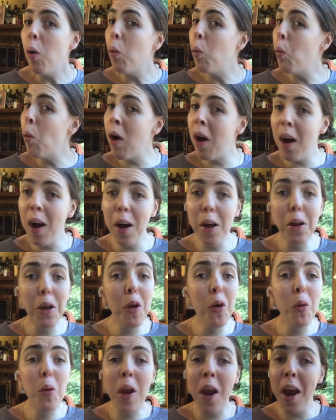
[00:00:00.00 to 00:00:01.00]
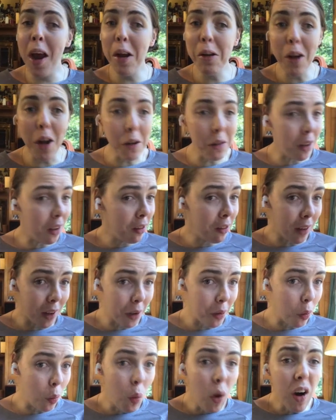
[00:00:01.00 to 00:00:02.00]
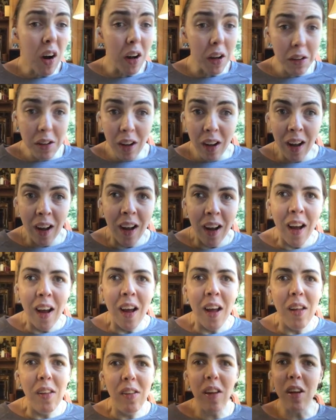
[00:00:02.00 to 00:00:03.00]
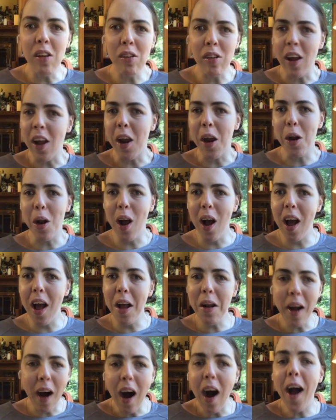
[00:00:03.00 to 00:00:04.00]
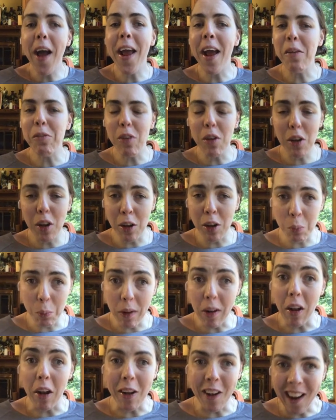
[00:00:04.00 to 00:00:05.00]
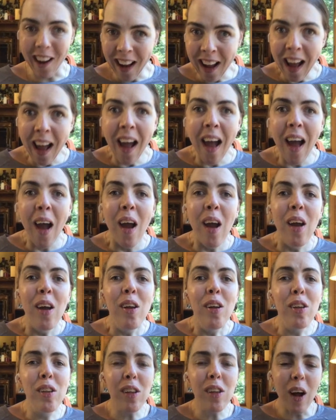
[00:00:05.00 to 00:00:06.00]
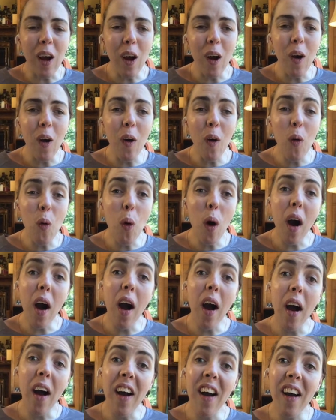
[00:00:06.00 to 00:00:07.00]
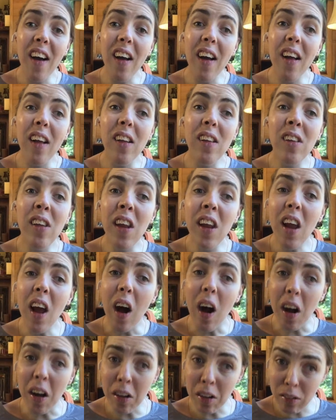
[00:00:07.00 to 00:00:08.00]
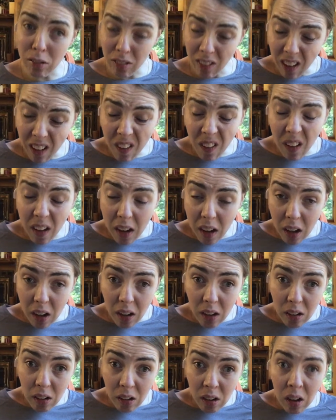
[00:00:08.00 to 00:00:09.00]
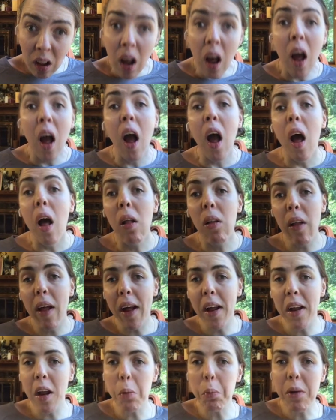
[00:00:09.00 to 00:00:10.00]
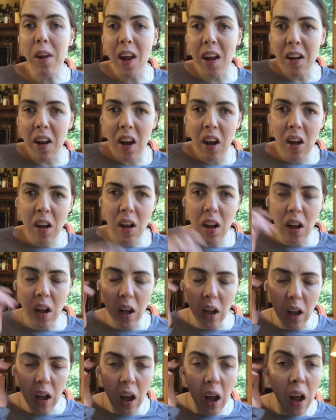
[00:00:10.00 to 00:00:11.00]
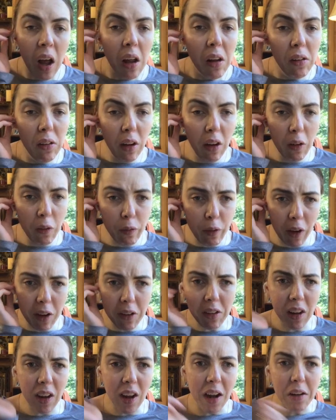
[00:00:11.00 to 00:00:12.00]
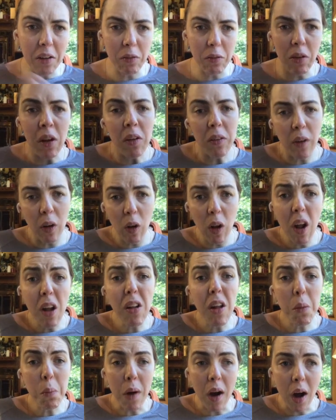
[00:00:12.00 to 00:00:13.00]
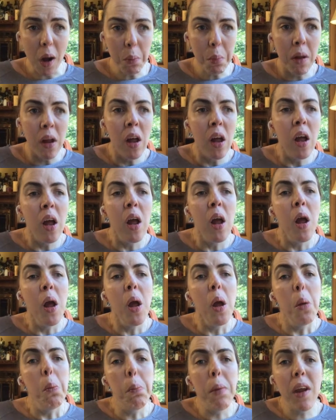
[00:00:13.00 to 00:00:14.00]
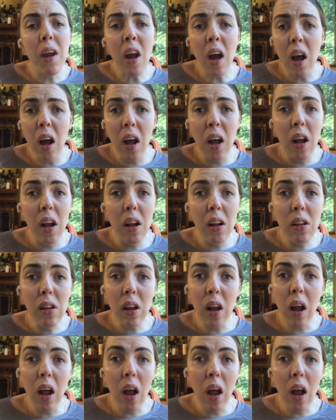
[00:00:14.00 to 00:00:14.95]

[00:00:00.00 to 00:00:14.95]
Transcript: well, you can't understand a word they're saying, and I have a disability. So the Australians land up getting the fuzzy end of the lollipop because